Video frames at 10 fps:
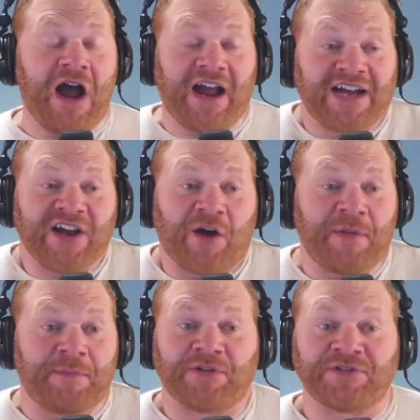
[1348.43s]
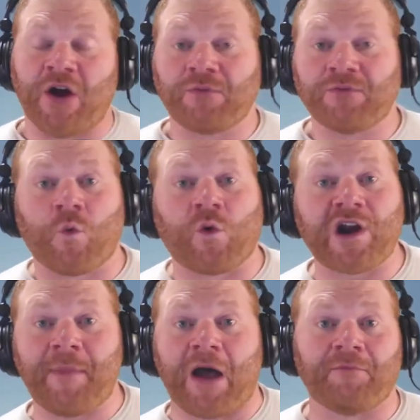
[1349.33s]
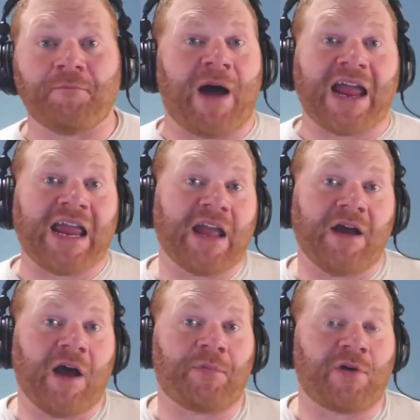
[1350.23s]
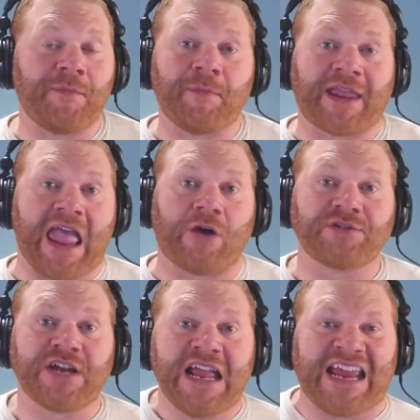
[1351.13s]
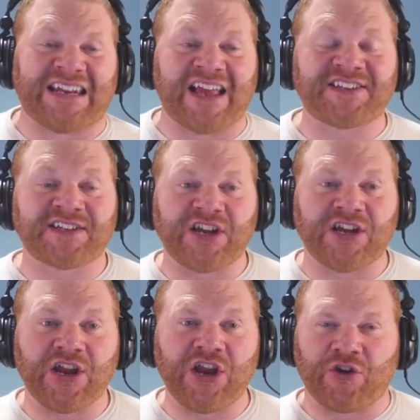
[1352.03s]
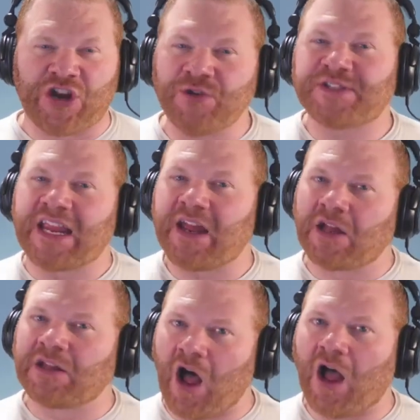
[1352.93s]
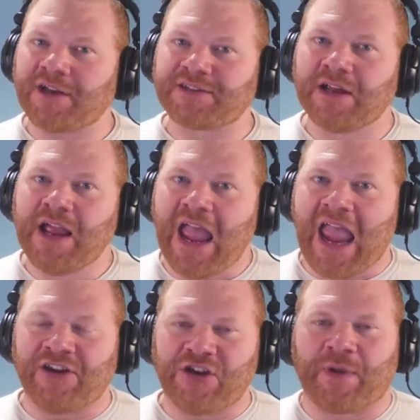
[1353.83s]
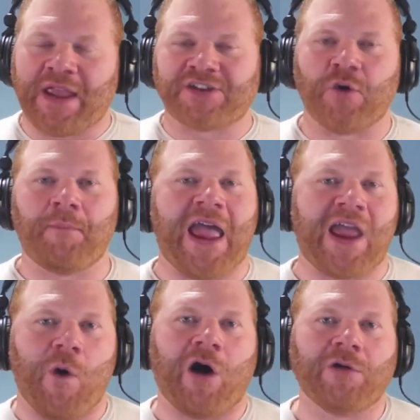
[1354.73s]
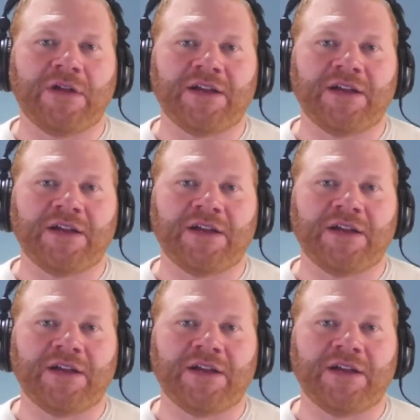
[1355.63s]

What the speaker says: I tell people, don't worry about buying a premium account unless you're using it a lot and you get to a paywall.